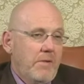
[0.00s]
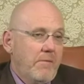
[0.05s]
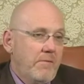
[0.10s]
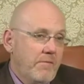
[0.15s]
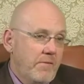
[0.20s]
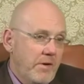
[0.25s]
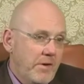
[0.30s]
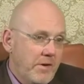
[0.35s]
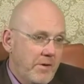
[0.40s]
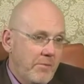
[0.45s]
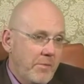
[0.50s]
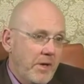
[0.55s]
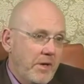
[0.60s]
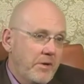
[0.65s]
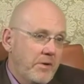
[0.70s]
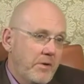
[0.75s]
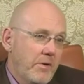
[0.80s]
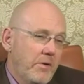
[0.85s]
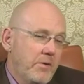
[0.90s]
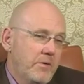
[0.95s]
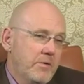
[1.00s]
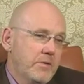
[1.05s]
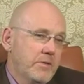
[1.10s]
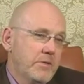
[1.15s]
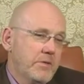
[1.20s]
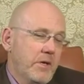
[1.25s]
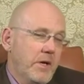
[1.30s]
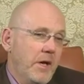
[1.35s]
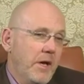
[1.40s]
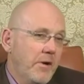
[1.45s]
fundamentals,
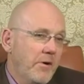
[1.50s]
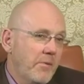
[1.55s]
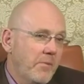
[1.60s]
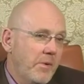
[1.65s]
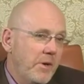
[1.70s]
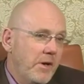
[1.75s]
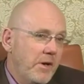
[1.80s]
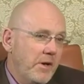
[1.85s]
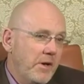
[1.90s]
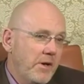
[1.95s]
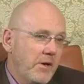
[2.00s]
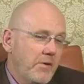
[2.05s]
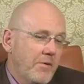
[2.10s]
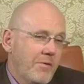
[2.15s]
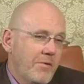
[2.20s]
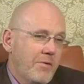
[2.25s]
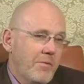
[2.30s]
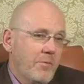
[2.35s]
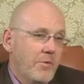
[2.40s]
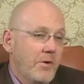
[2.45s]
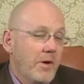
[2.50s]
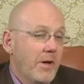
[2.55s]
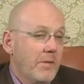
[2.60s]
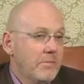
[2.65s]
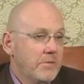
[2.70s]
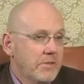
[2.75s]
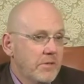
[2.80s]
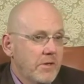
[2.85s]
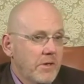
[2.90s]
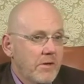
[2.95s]
intermediate, or
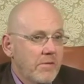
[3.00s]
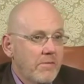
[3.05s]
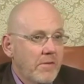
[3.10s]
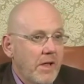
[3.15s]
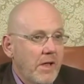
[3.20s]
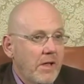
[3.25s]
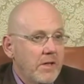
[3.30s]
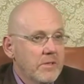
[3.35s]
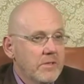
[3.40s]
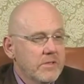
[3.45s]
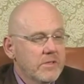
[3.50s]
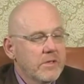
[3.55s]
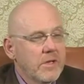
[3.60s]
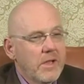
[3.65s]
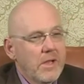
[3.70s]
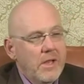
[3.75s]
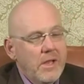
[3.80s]
perhaps an advanced